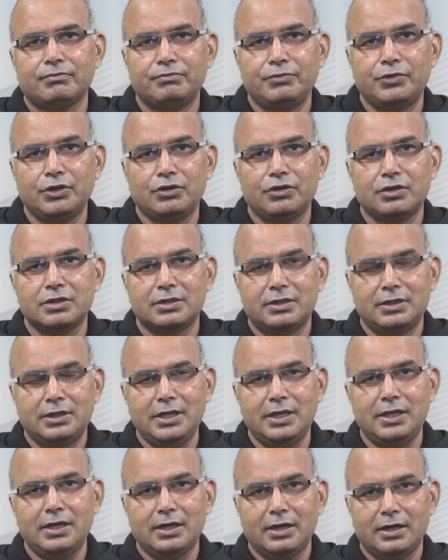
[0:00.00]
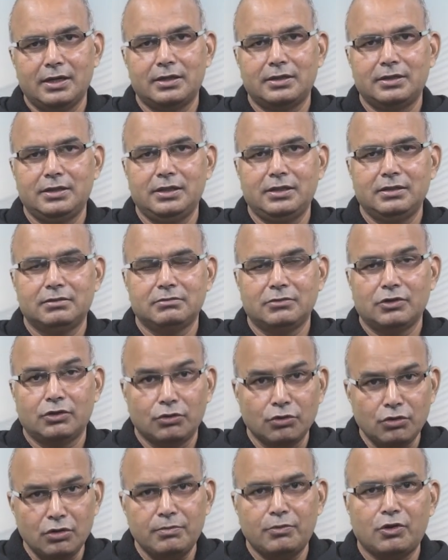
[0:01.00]
because they are the
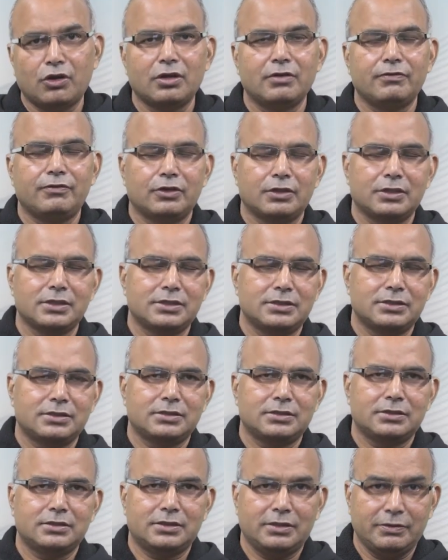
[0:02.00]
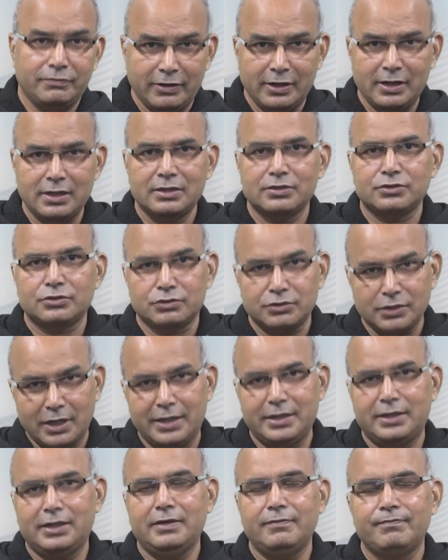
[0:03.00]
role model for the civil
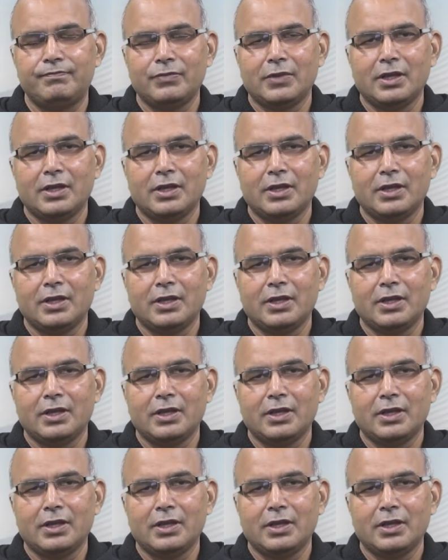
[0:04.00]
society.